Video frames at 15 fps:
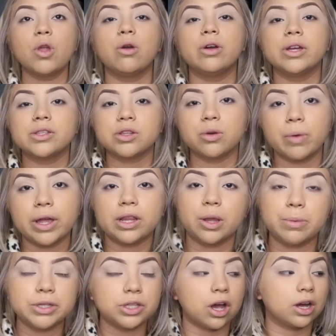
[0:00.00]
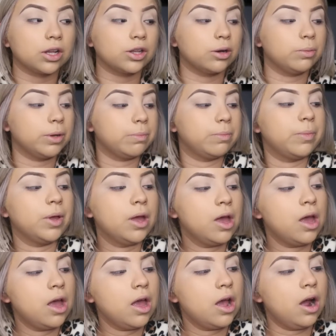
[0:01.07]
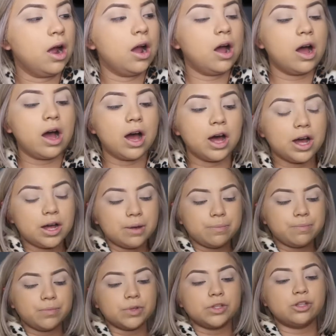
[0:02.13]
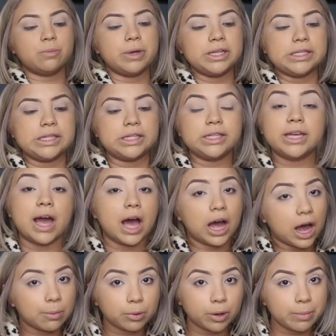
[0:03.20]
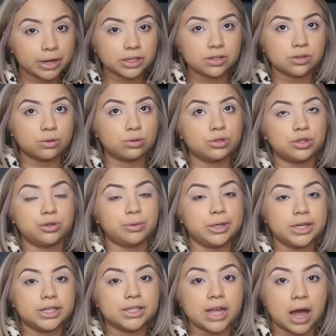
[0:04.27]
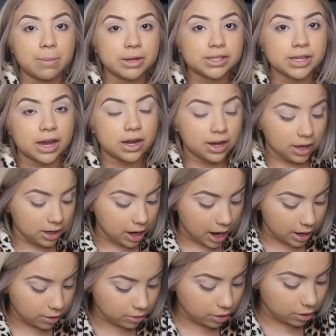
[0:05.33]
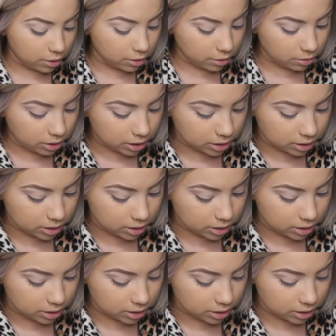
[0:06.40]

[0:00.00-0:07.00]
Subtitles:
Okay, so wait, let me talk a little bit. So basically, yeah, I'm going back to school in 2 weeks. I'm excited. I don't know